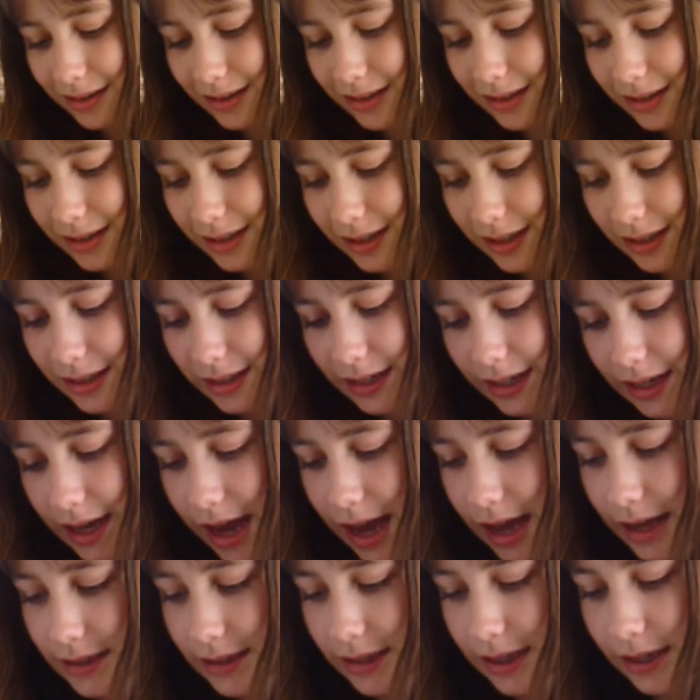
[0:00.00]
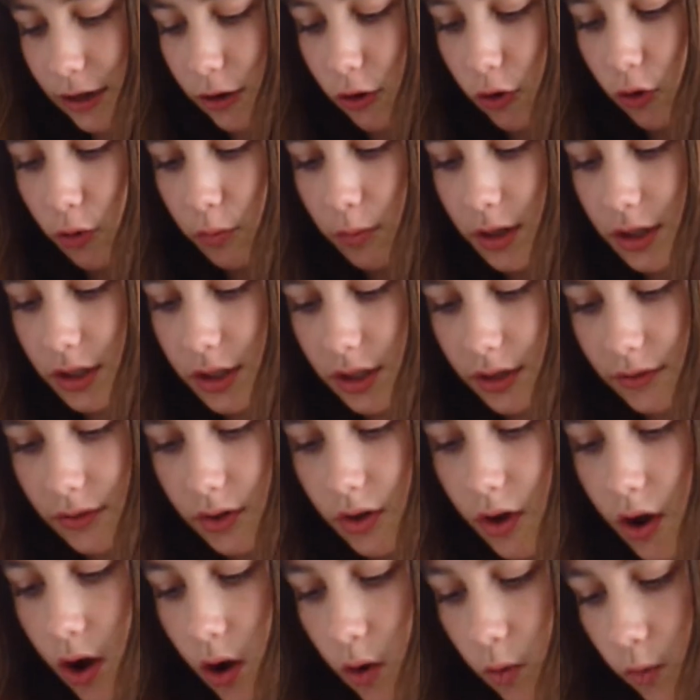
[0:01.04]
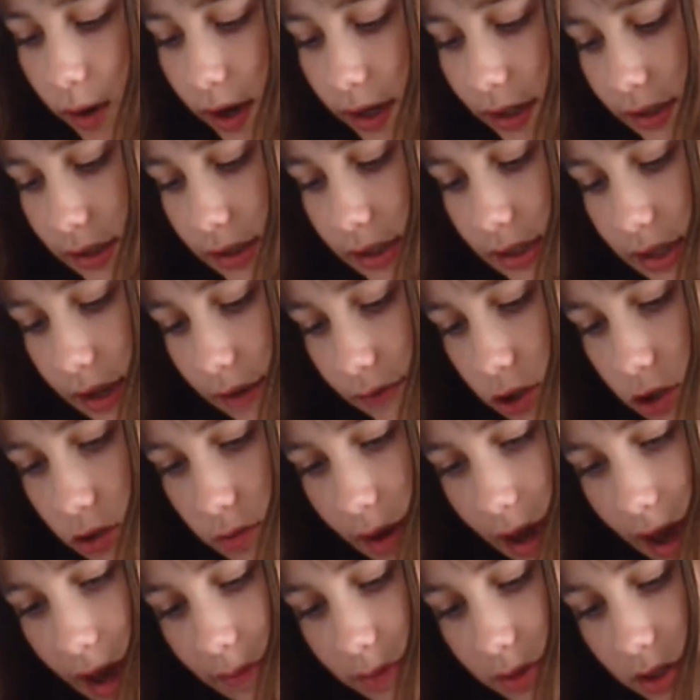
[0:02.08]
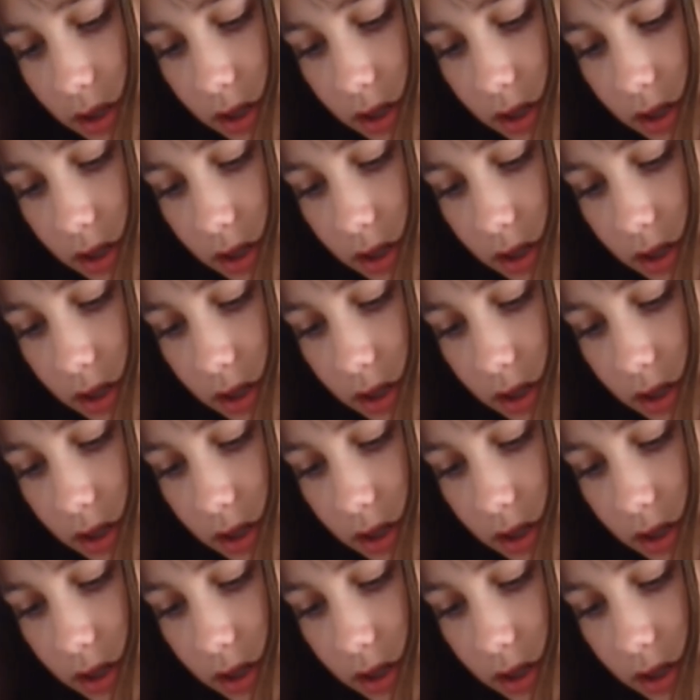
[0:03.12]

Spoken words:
Since it has like a whole bunch of... Wait, does this have 2 maps?